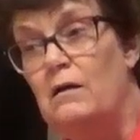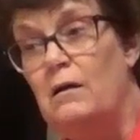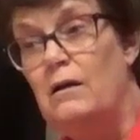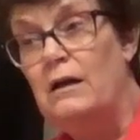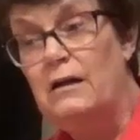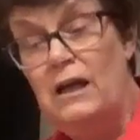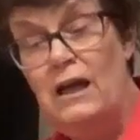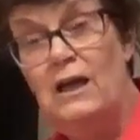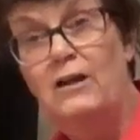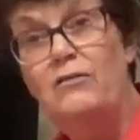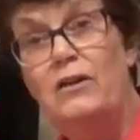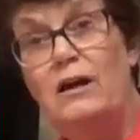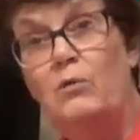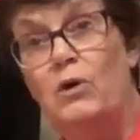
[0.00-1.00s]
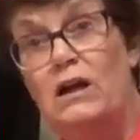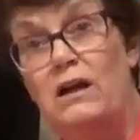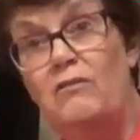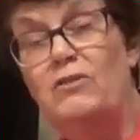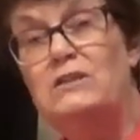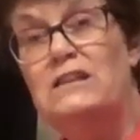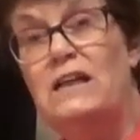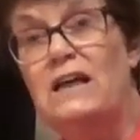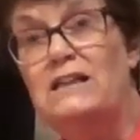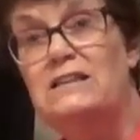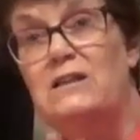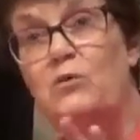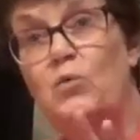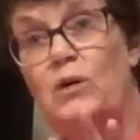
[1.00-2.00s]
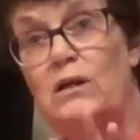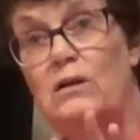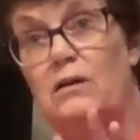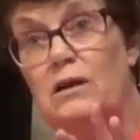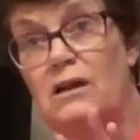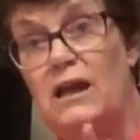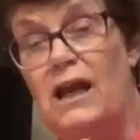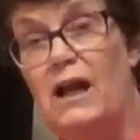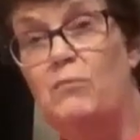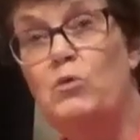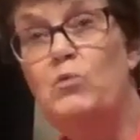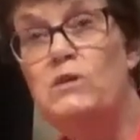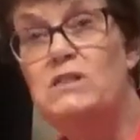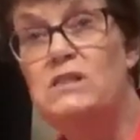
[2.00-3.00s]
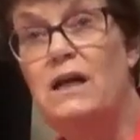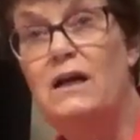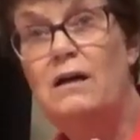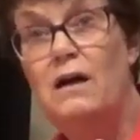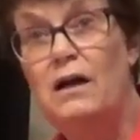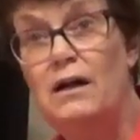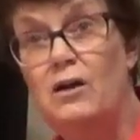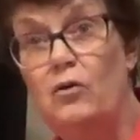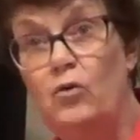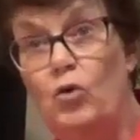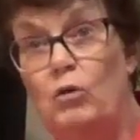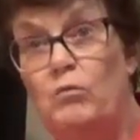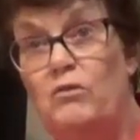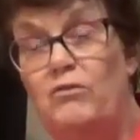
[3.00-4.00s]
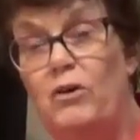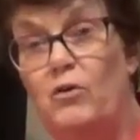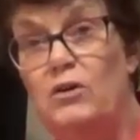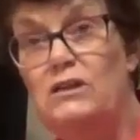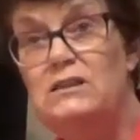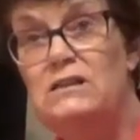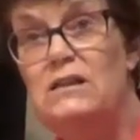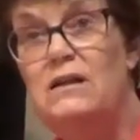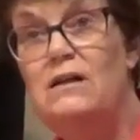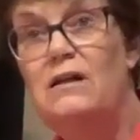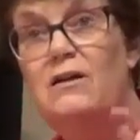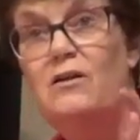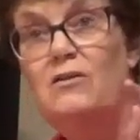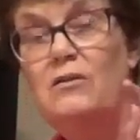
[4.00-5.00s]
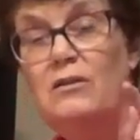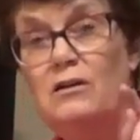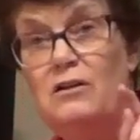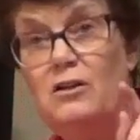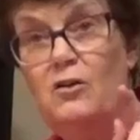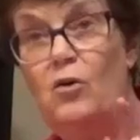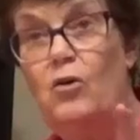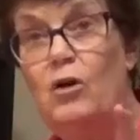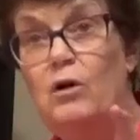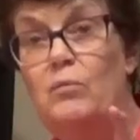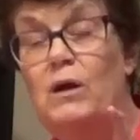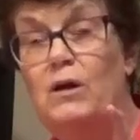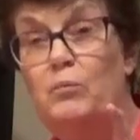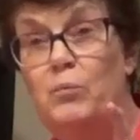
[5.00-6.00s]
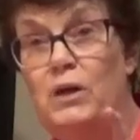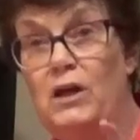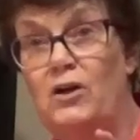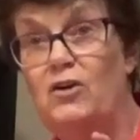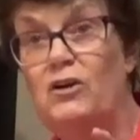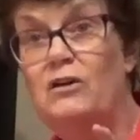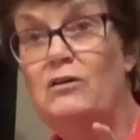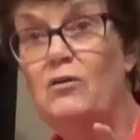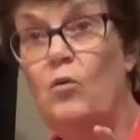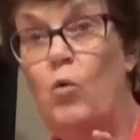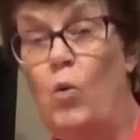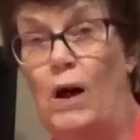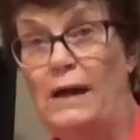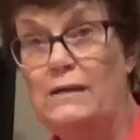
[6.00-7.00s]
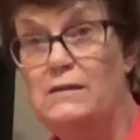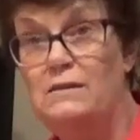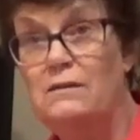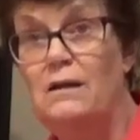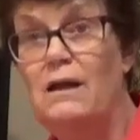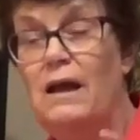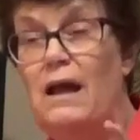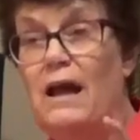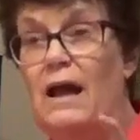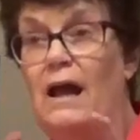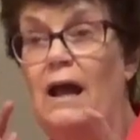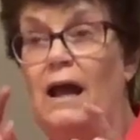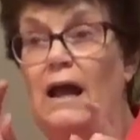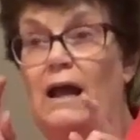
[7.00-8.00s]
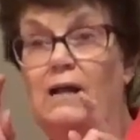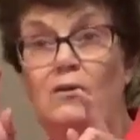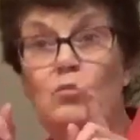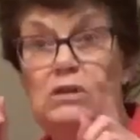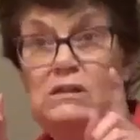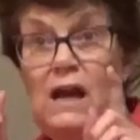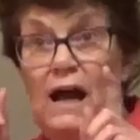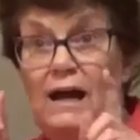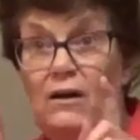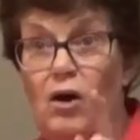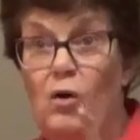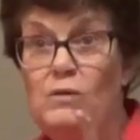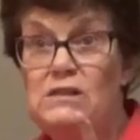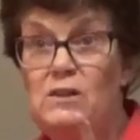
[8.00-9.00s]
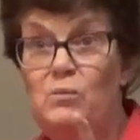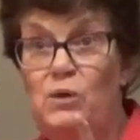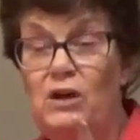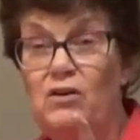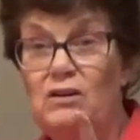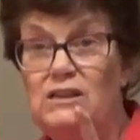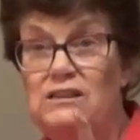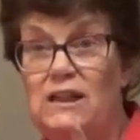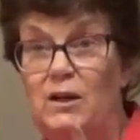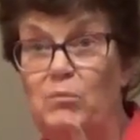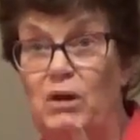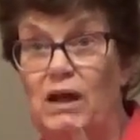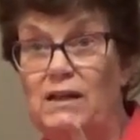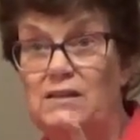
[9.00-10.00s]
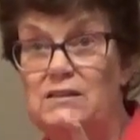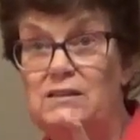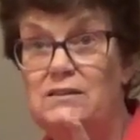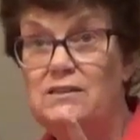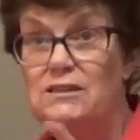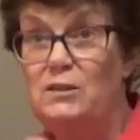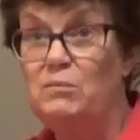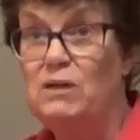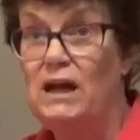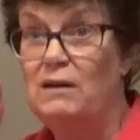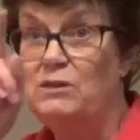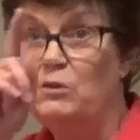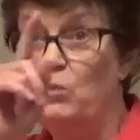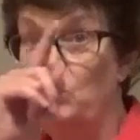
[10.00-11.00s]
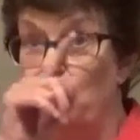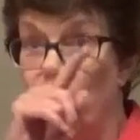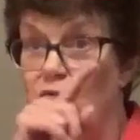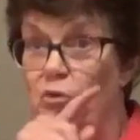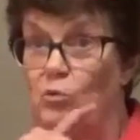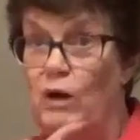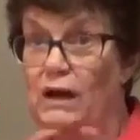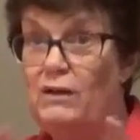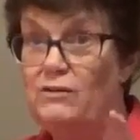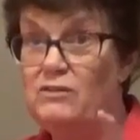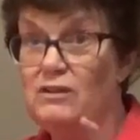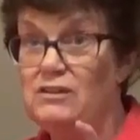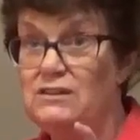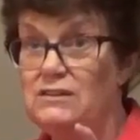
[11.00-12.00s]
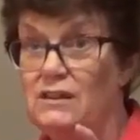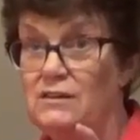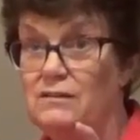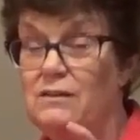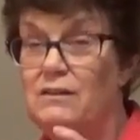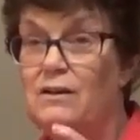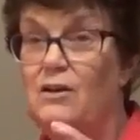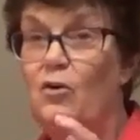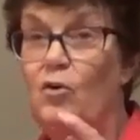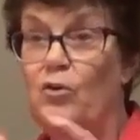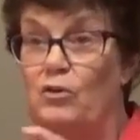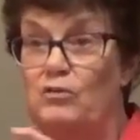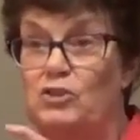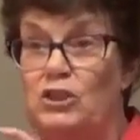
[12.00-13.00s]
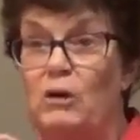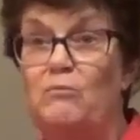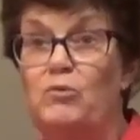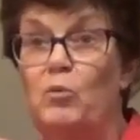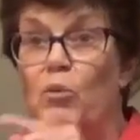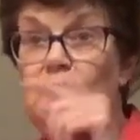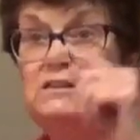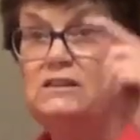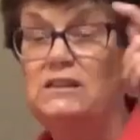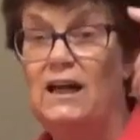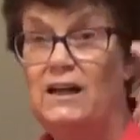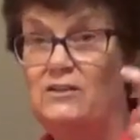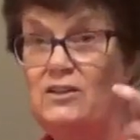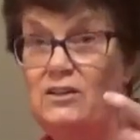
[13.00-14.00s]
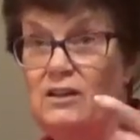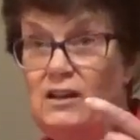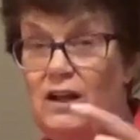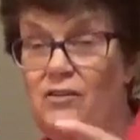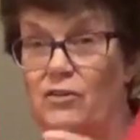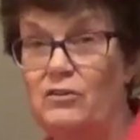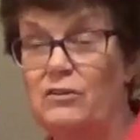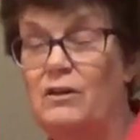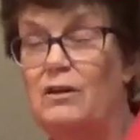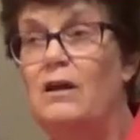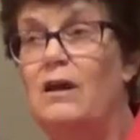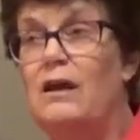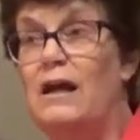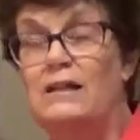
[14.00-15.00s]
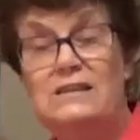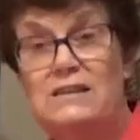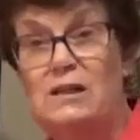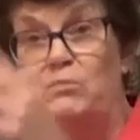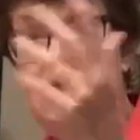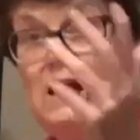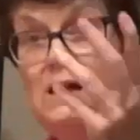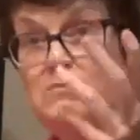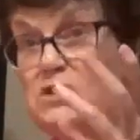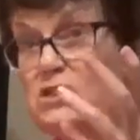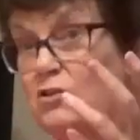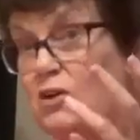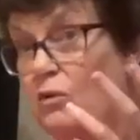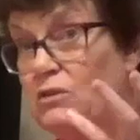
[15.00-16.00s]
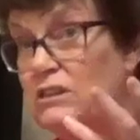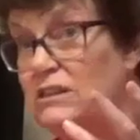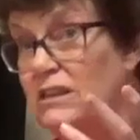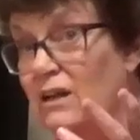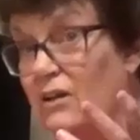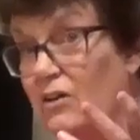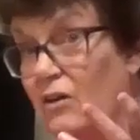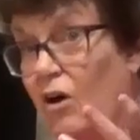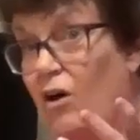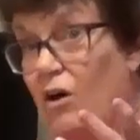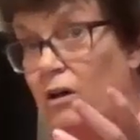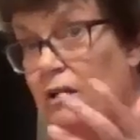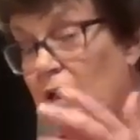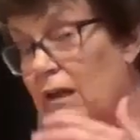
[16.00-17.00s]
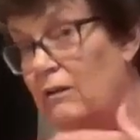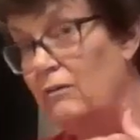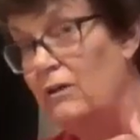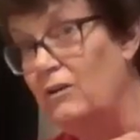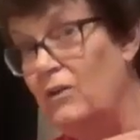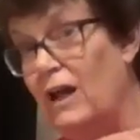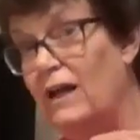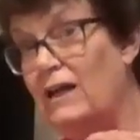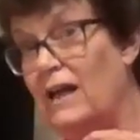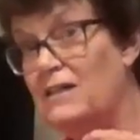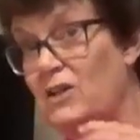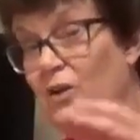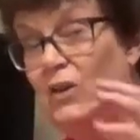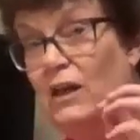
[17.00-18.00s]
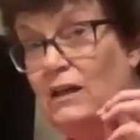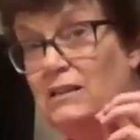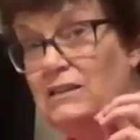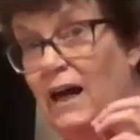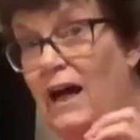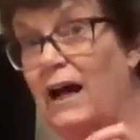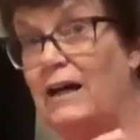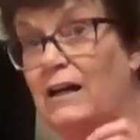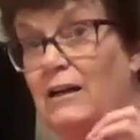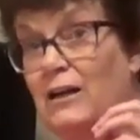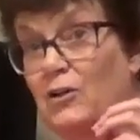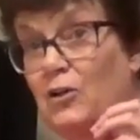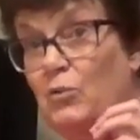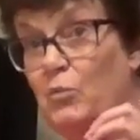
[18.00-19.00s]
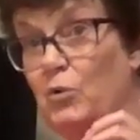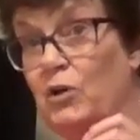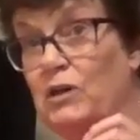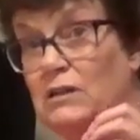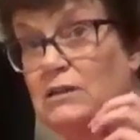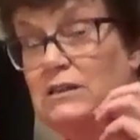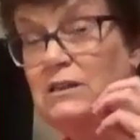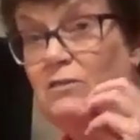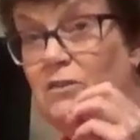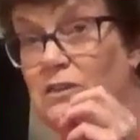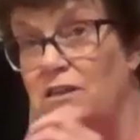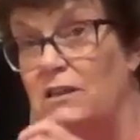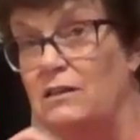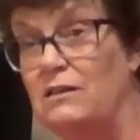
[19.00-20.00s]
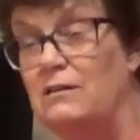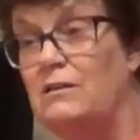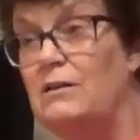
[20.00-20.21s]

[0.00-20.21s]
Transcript: Again, I want to emphasize that when the camera was set on a normal focus, the little orb appeared white. And it would not always appear in the same place. Sometimes it would move around the sun or jump from one side to the other. And sometimes you don't see it at all. And in that case, I think it's hiding in the brilliance of the sun.